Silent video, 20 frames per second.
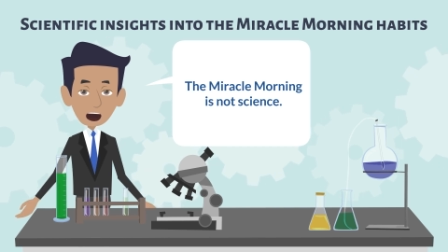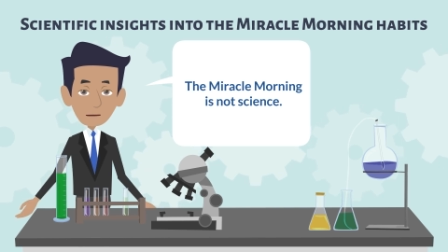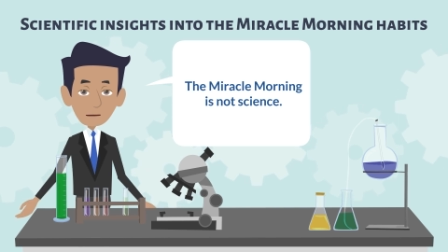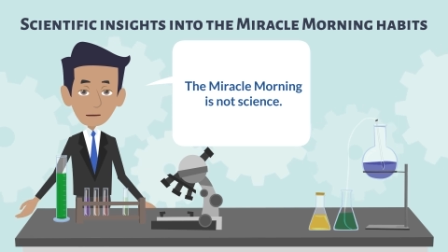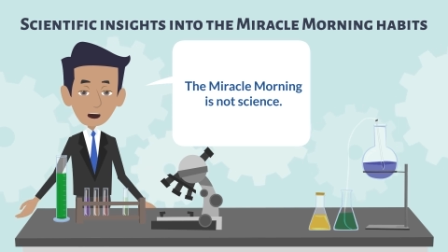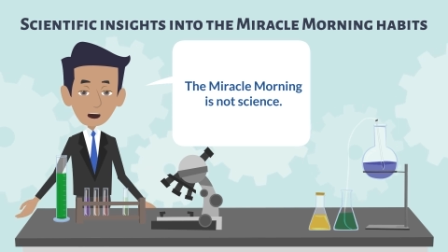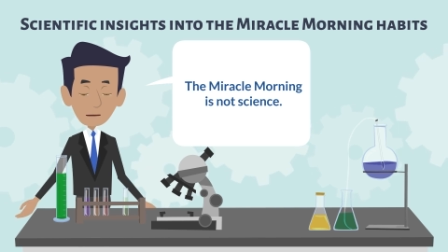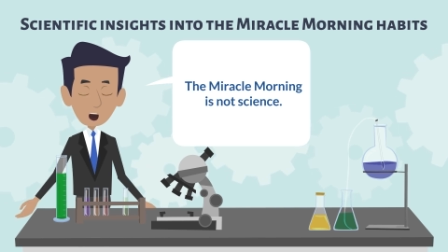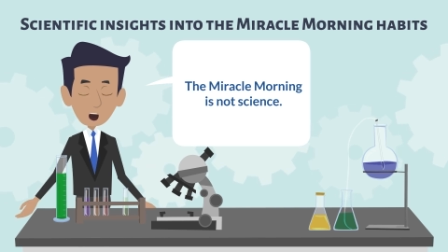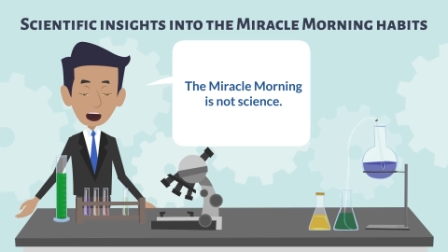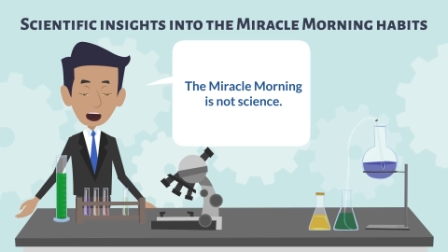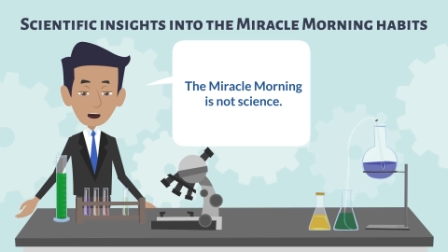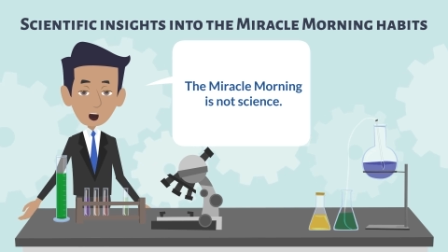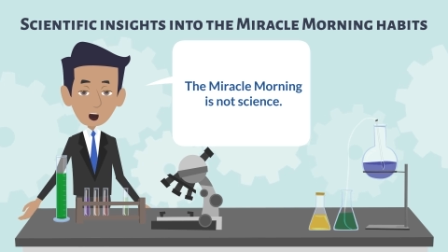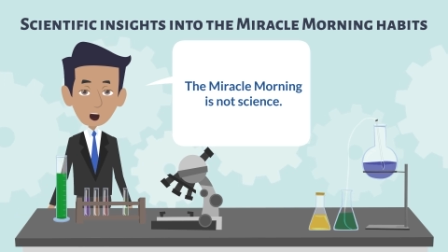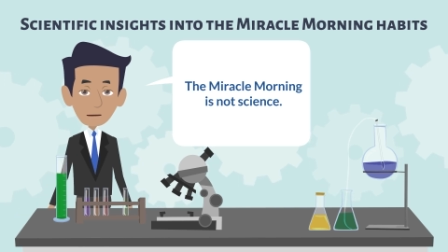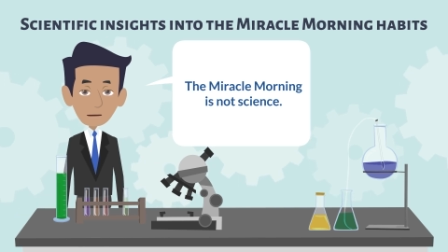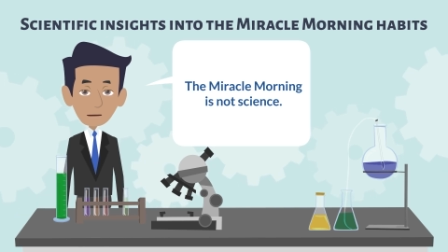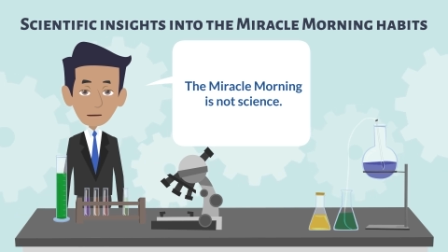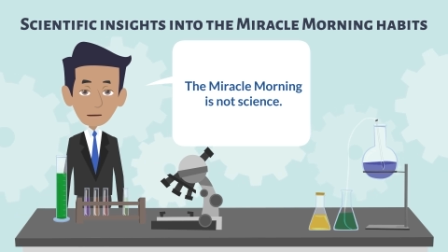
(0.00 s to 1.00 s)
Hal who
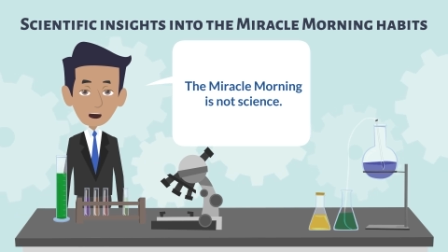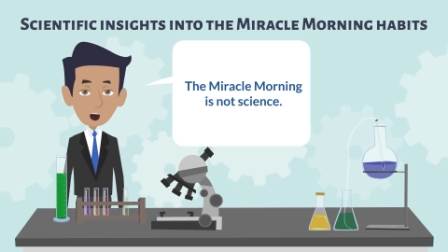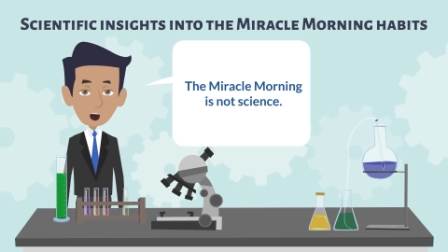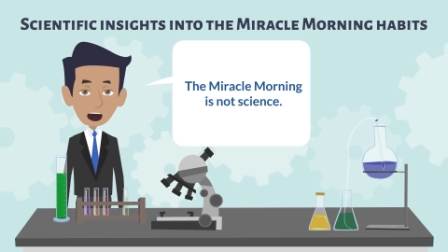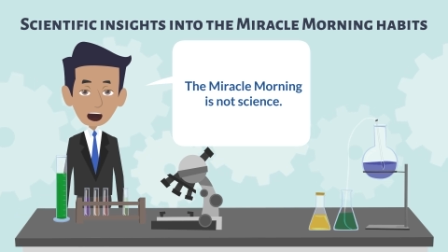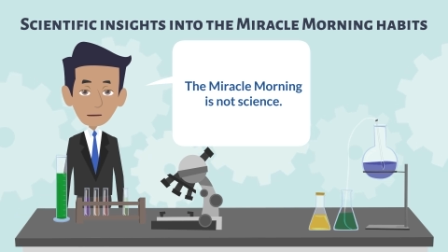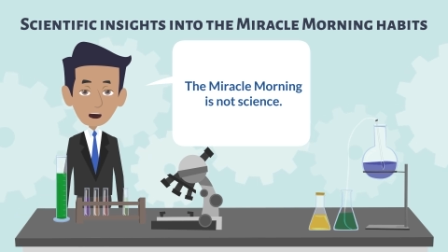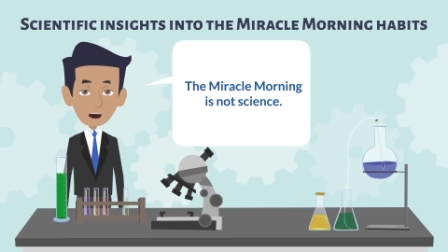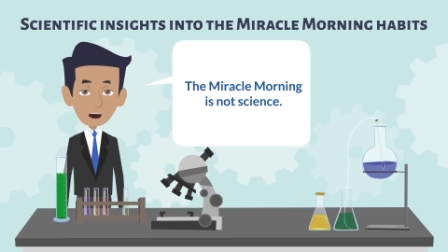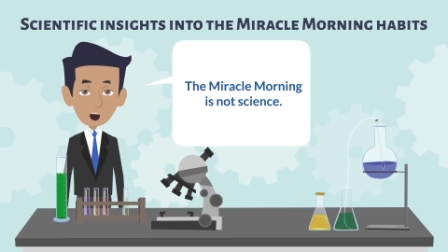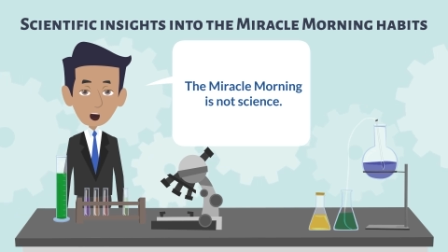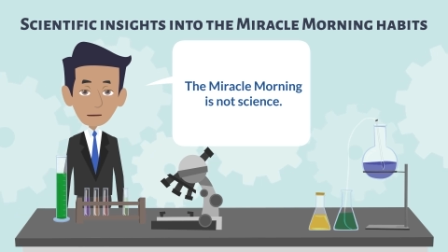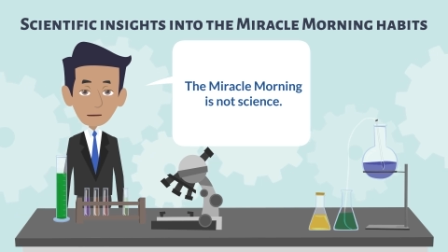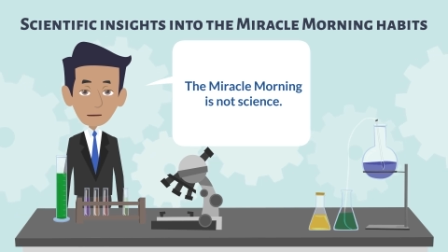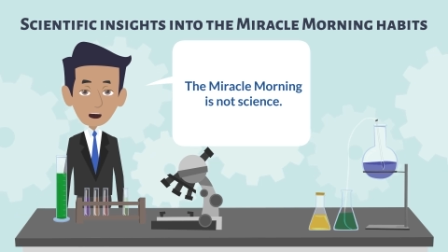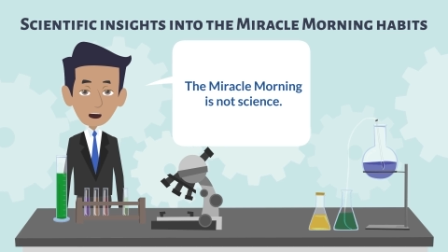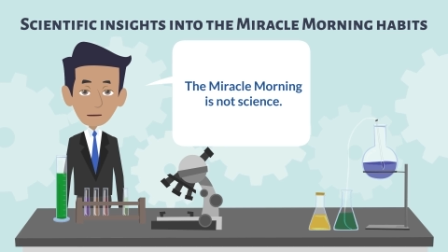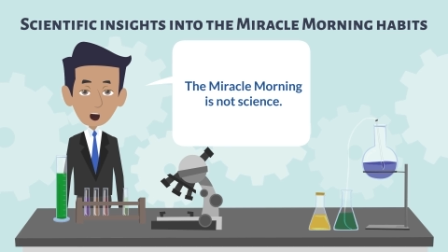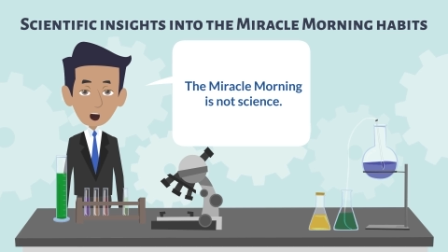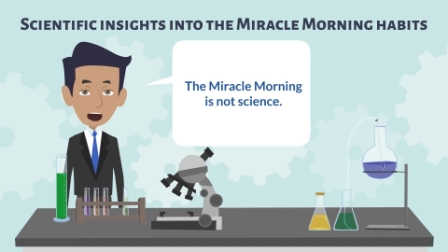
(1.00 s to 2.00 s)
claim that the miracle
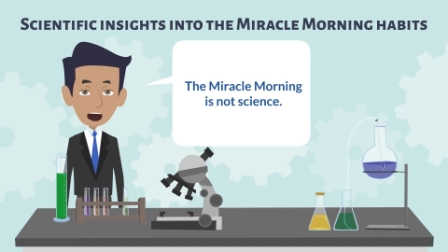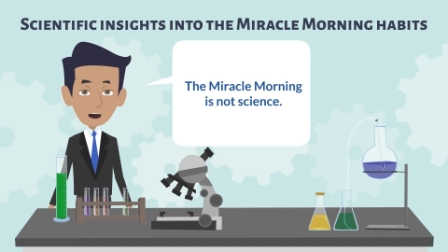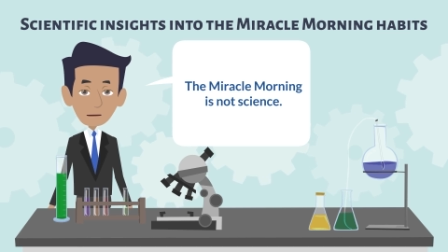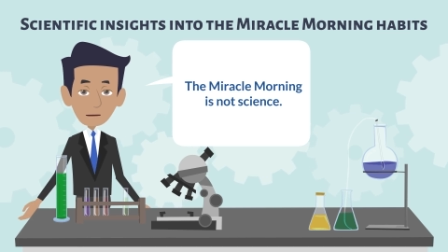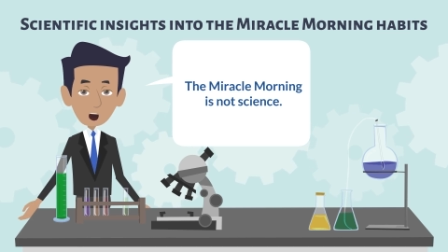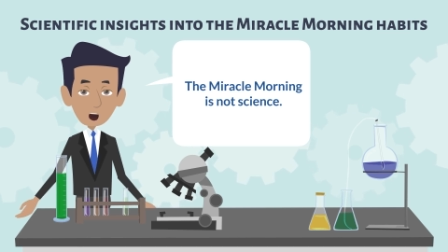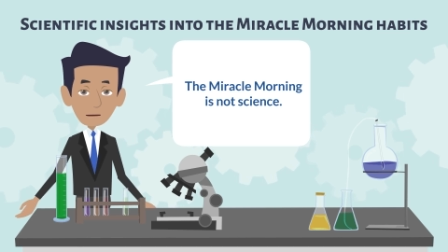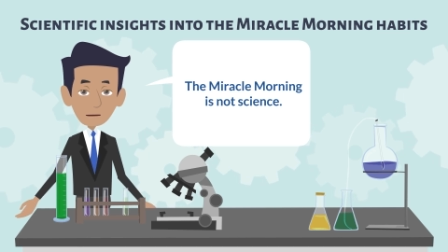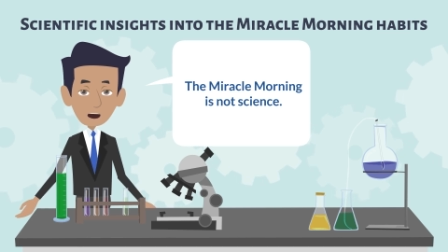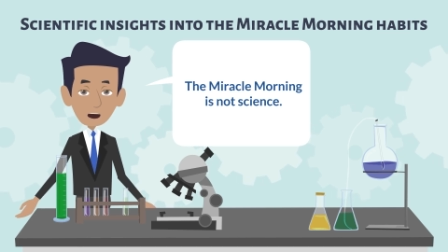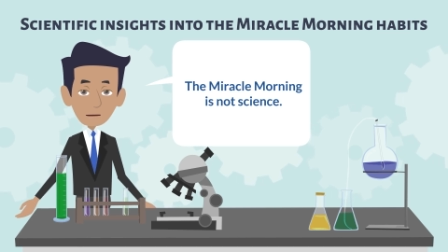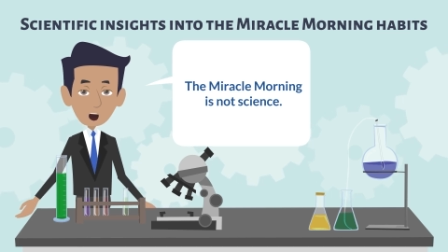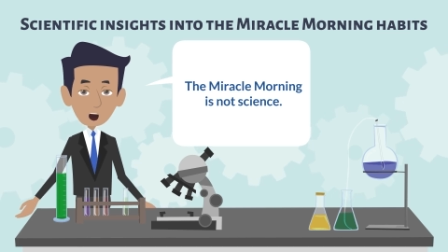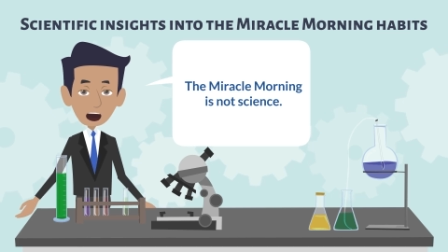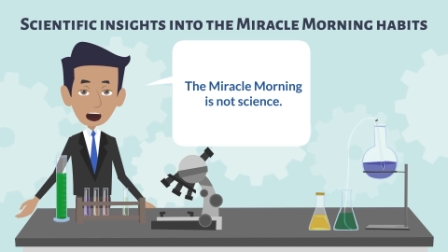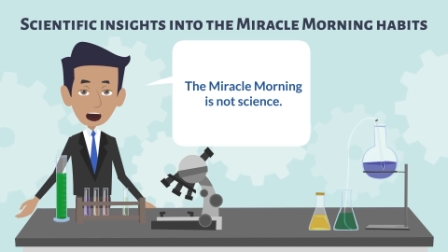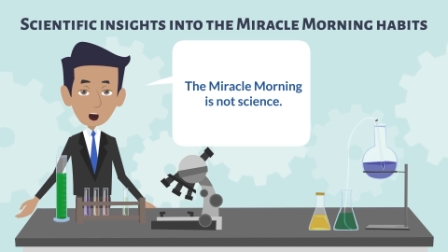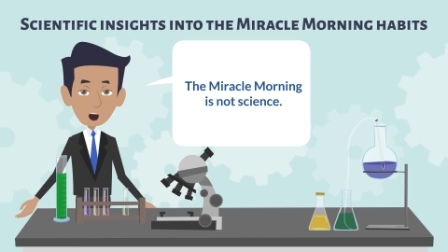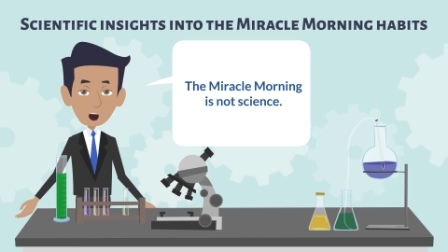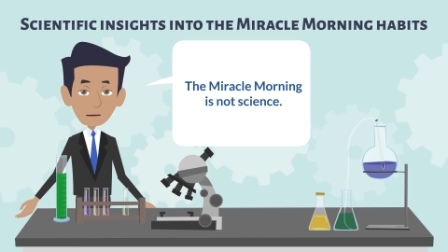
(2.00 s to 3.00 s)
morning had a positive
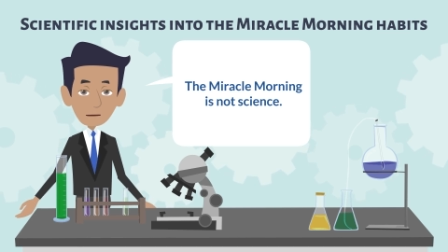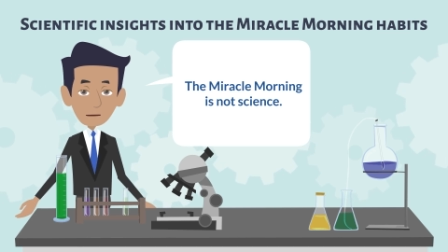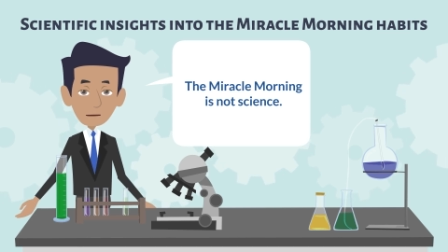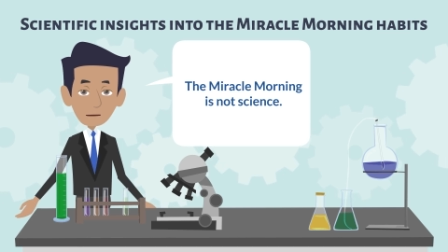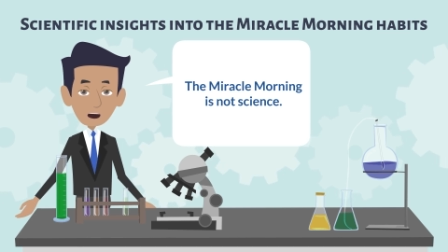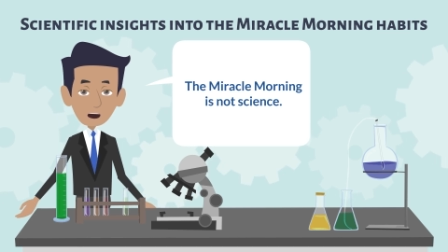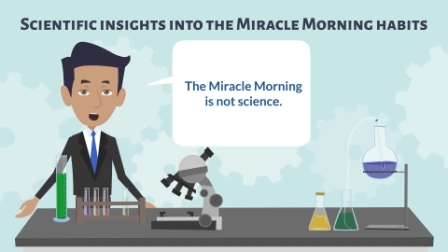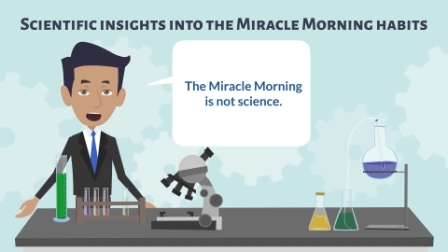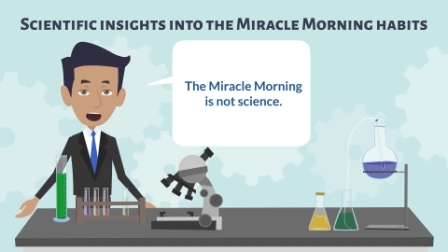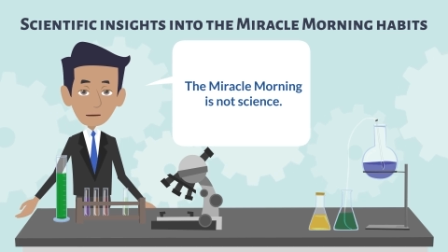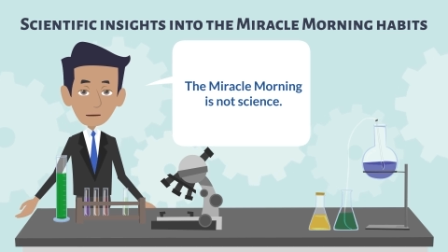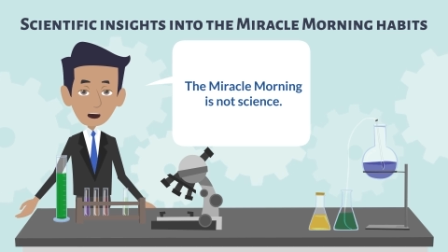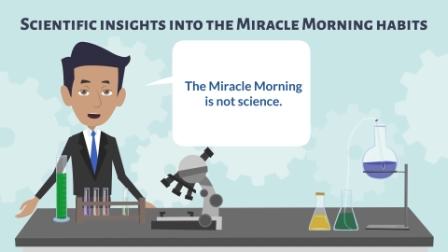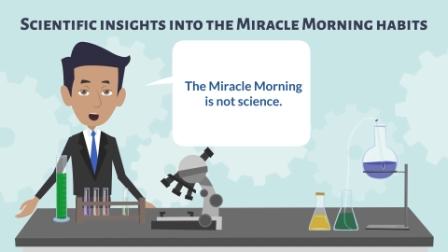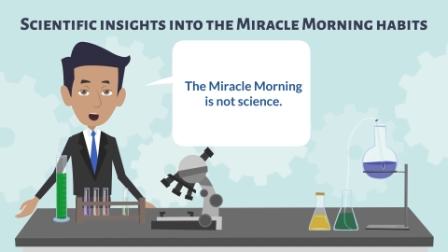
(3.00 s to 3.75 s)
impact on them,